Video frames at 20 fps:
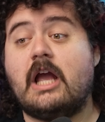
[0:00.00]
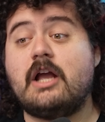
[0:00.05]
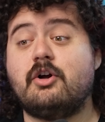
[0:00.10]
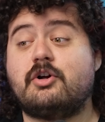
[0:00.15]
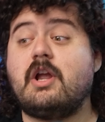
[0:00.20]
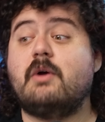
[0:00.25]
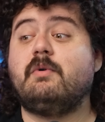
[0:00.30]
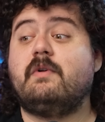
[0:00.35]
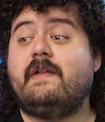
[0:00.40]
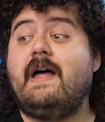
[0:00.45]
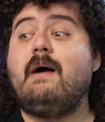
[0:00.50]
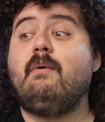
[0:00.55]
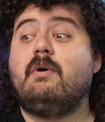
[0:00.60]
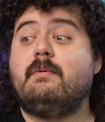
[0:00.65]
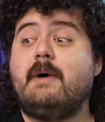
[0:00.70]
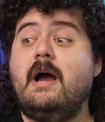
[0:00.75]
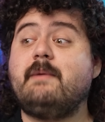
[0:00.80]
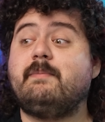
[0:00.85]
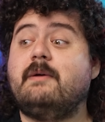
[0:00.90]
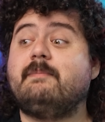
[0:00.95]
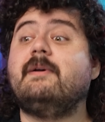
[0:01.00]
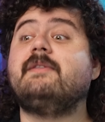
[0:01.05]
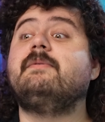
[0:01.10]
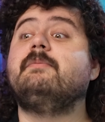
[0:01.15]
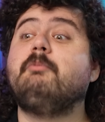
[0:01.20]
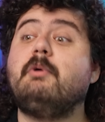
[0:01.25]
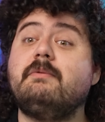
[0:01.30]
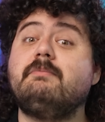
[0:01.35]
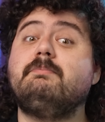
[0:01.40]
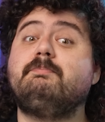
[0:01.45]
Yeah, okay, well, that one might be,
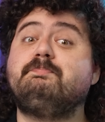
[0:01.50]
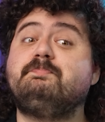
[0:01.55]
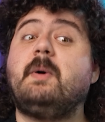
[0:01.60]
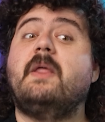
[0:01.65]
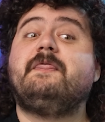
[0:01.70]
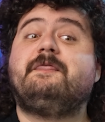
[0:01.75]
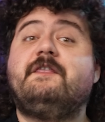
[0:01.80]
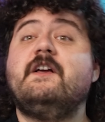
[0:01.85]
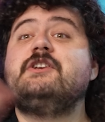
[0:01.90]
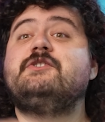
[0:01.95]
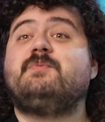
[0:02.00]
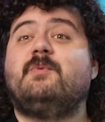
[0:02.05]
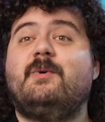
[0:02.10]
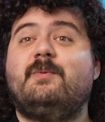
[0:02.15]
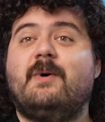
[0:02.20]
but this one